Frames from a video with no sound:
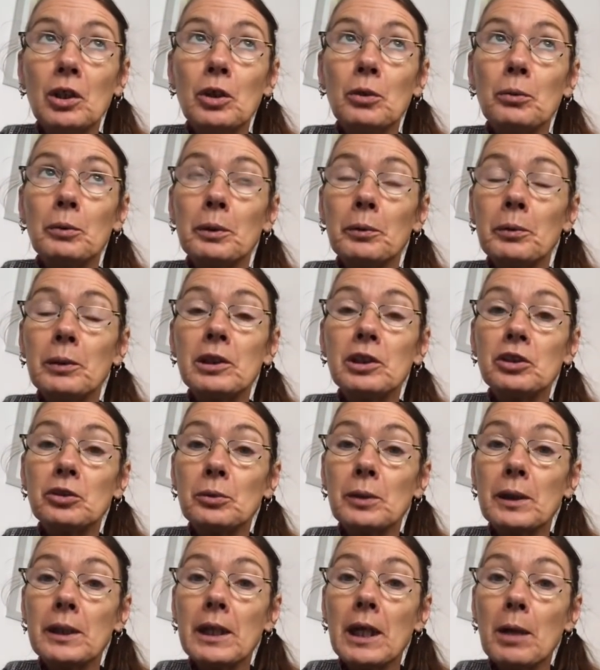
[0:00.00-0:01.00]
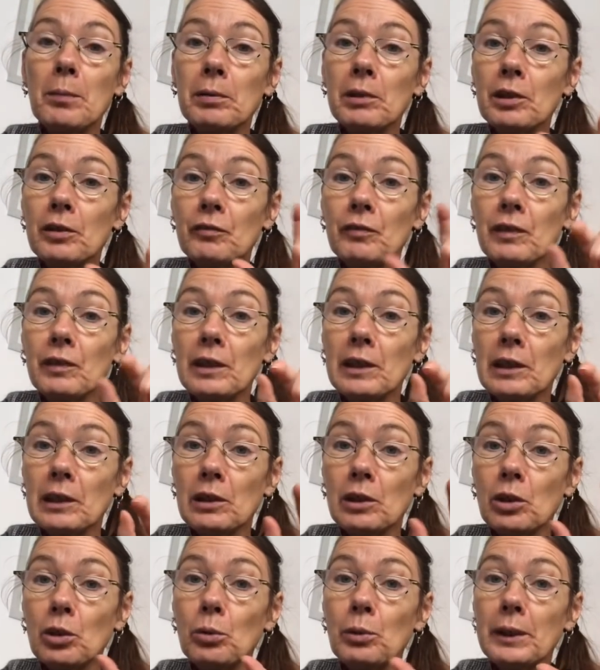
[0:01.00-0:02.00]
We will do a couple of
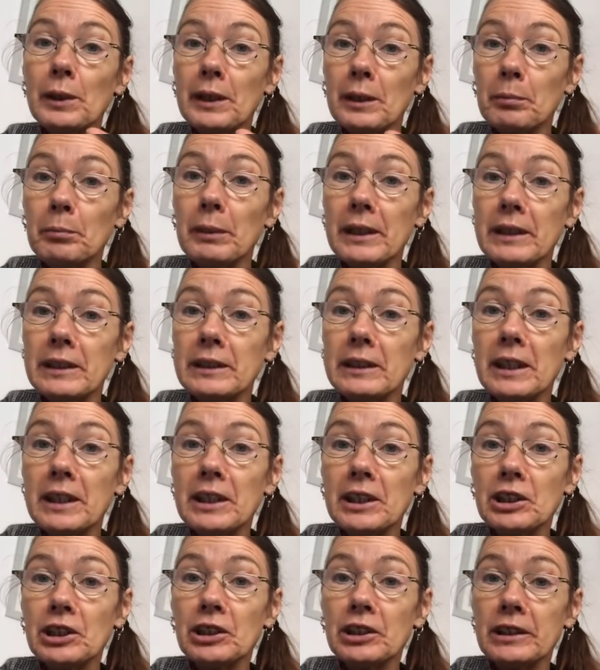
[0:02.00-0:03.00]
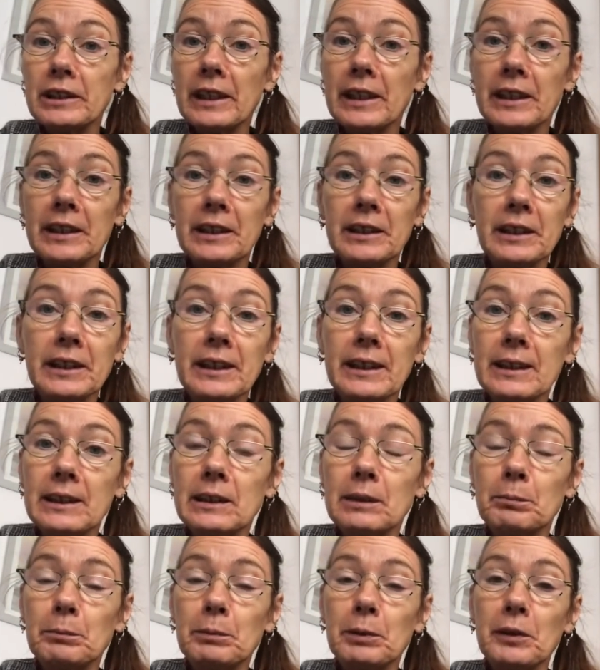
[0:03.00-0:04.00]
little quick meditation
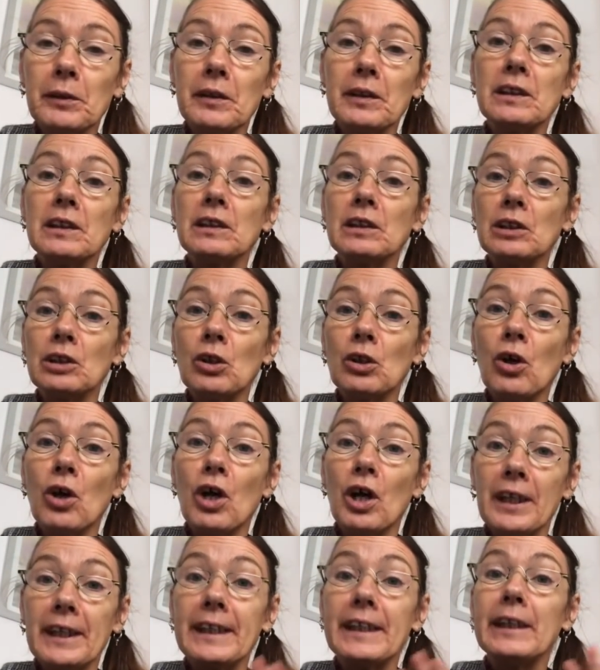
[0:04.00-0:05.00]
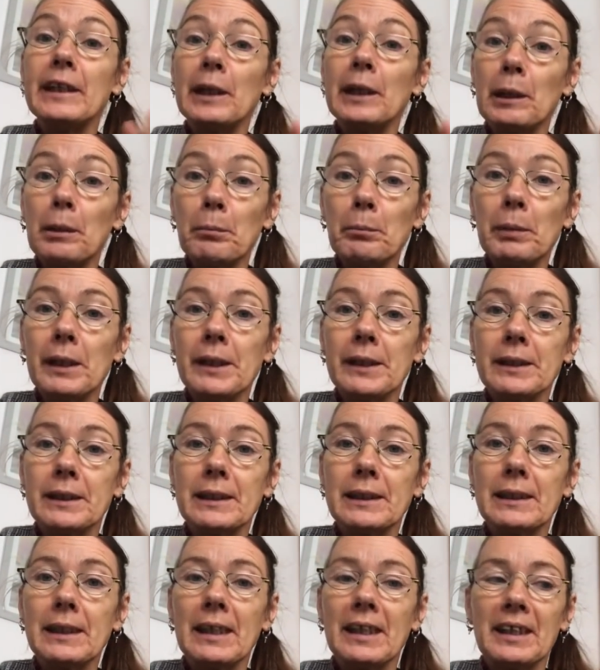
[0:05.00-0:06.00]
techniques, but this is not a healing per
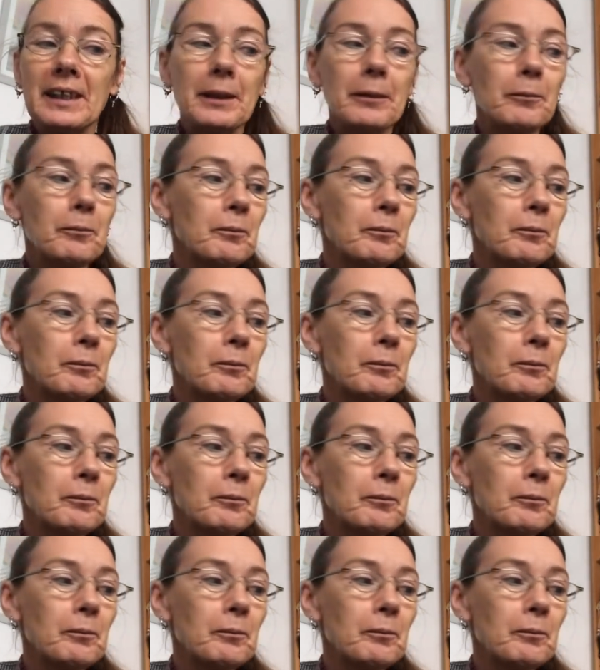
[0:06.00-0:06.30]
se.